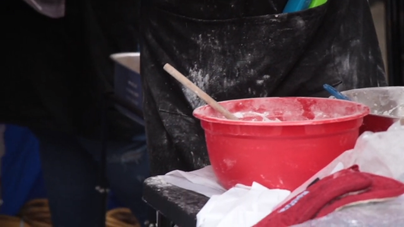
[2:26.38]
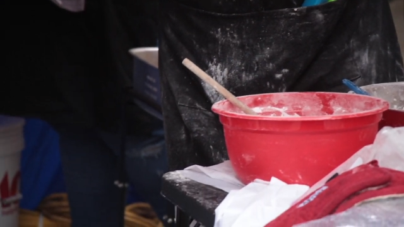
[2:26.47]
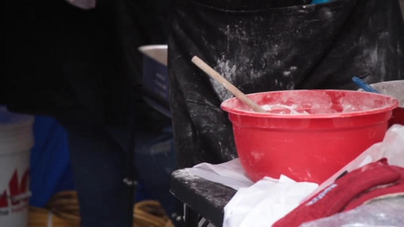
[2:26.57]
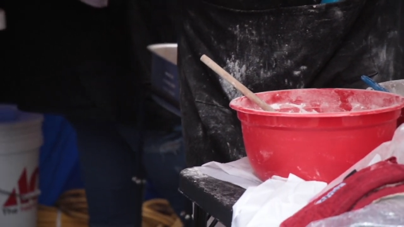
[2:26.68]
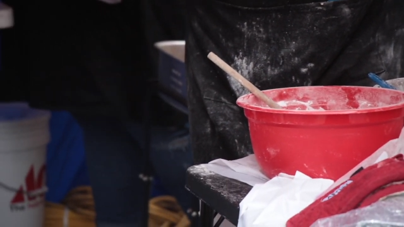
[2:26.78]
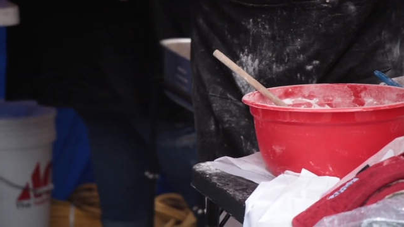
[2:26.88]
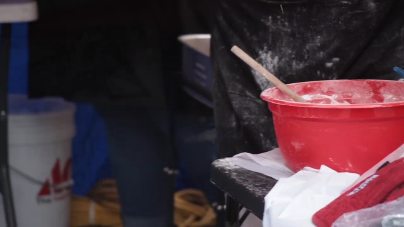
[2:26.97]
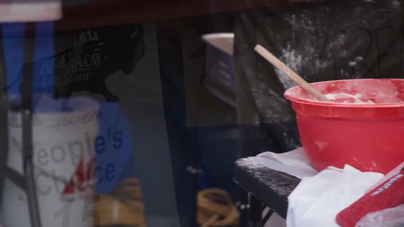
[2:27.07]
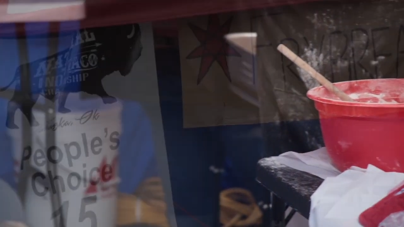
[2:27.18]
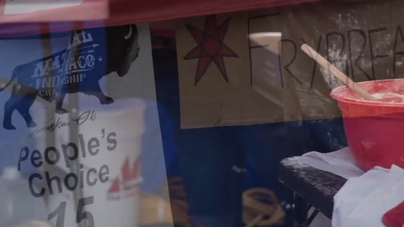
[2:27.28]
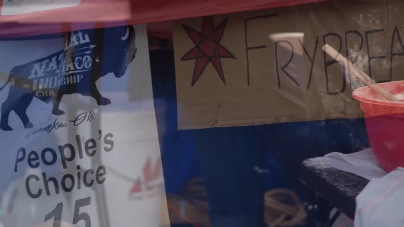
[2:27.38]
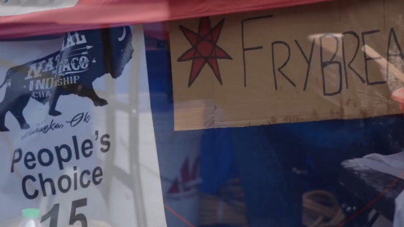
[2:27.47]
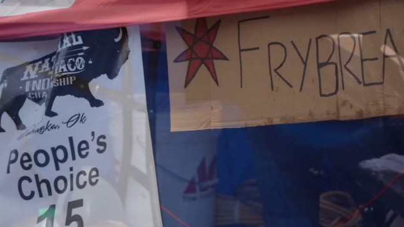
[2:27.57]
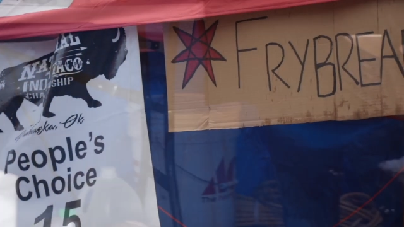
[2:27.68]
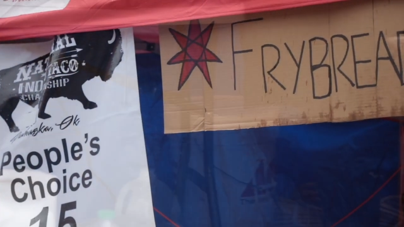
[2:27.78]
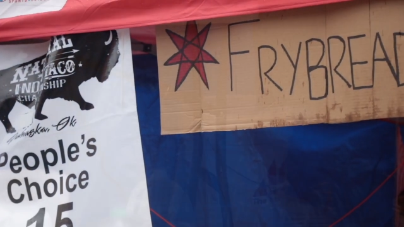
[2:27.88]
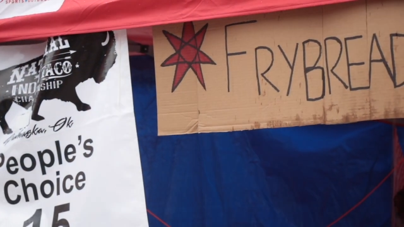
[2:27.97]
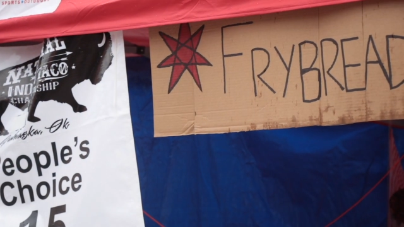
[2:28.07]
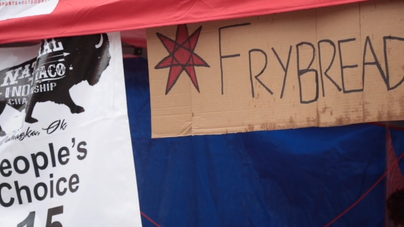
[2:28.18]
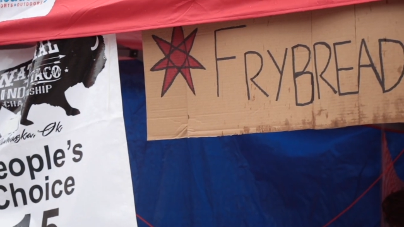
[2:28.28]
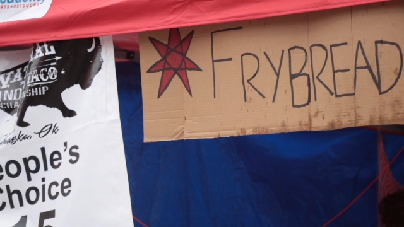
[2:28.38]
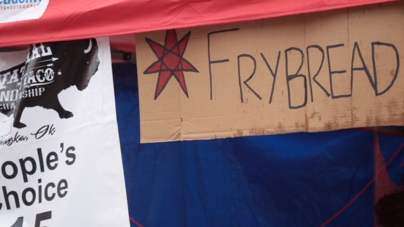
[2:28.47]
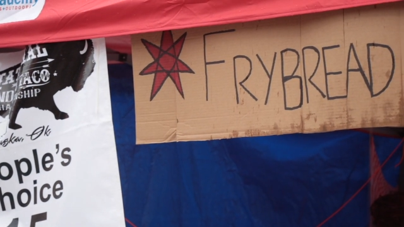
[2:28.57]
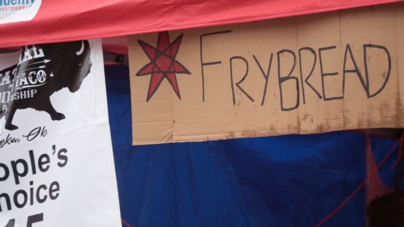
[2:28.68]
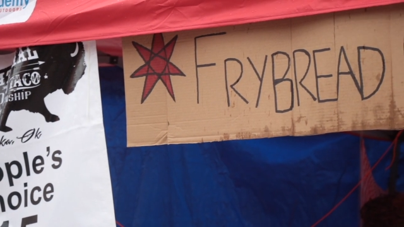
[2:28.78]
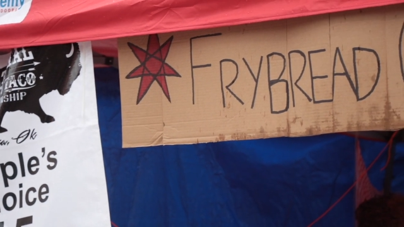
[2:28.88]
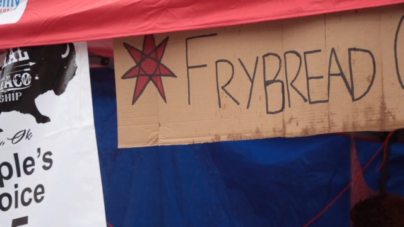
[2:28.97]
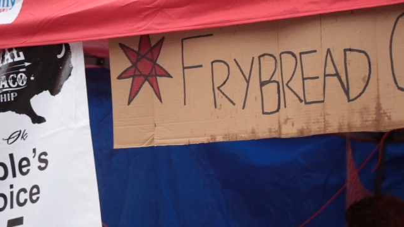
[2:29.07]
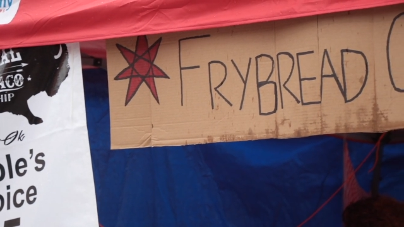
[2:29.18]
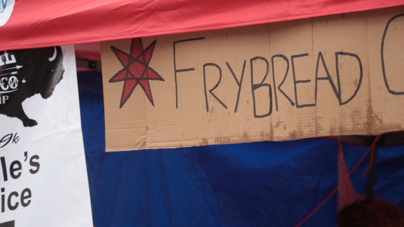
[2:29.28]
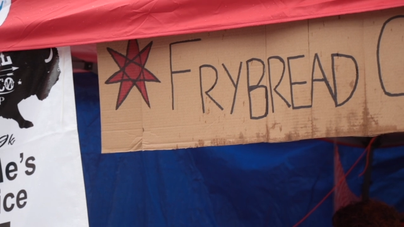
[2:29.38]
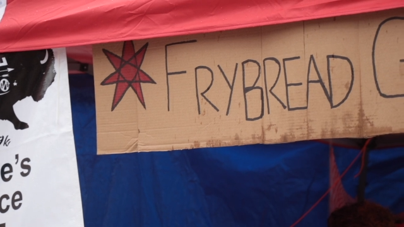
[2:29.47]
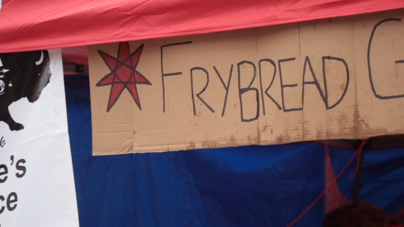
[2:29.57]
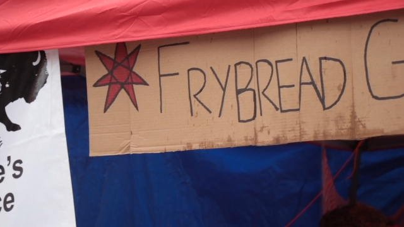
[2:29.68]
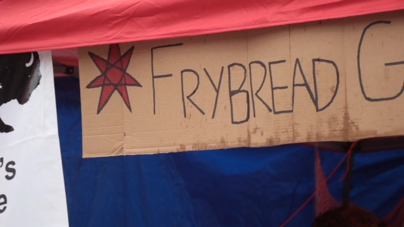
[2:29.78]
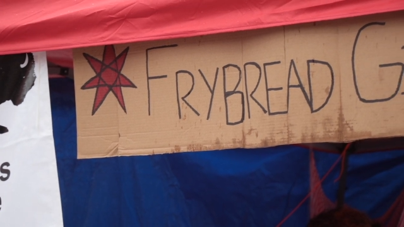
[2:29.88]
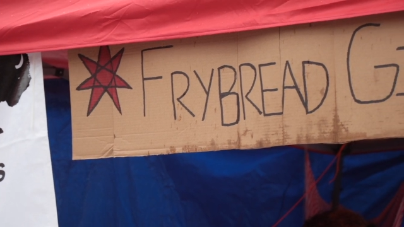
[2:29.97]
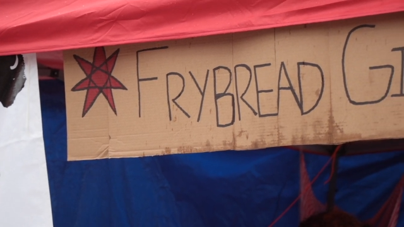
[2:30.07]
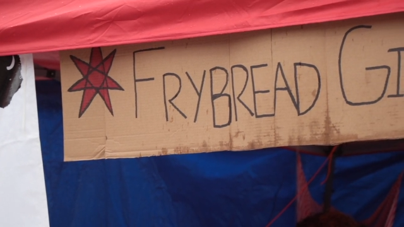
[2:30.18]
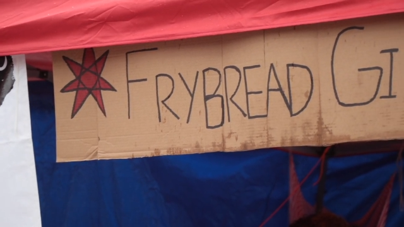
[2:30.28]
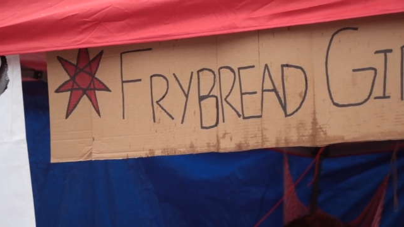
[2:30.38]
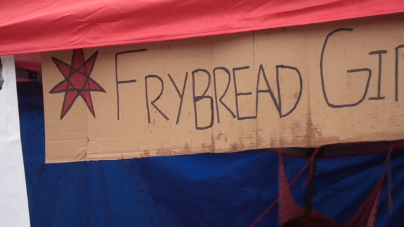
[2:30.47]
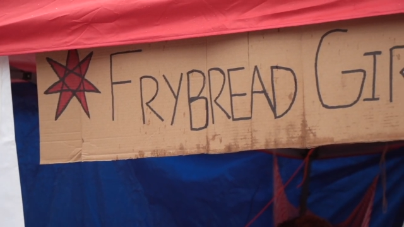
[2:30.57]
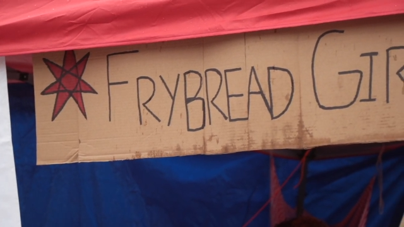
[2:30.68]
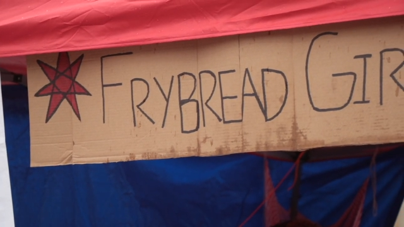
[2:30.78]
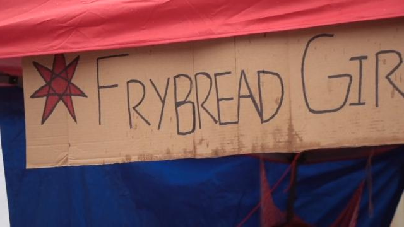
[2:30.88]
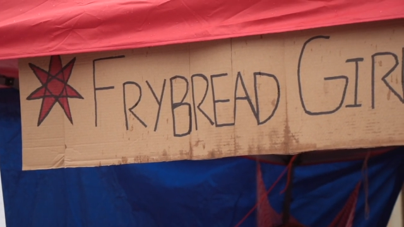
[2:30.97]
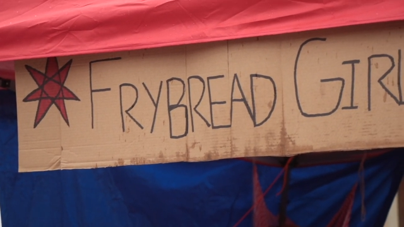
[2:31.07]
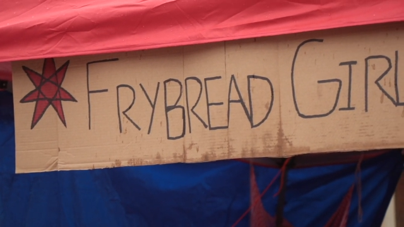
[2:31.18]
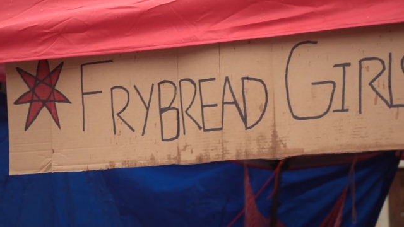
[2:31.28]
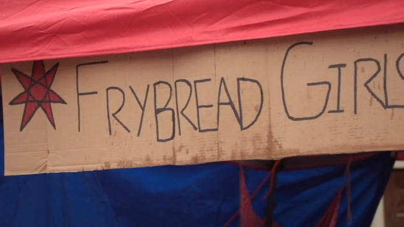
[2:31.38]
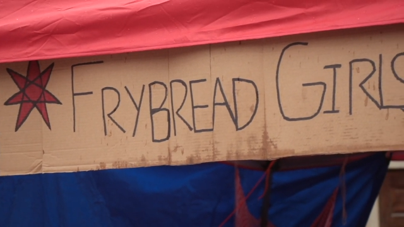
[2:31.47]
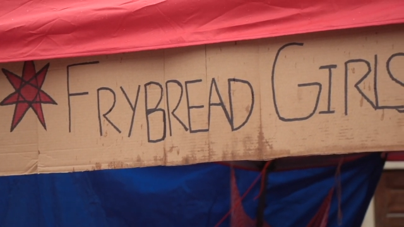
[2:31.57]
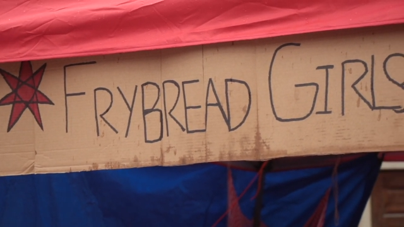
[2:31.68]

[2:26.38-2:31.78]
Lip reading: (no speaker visible)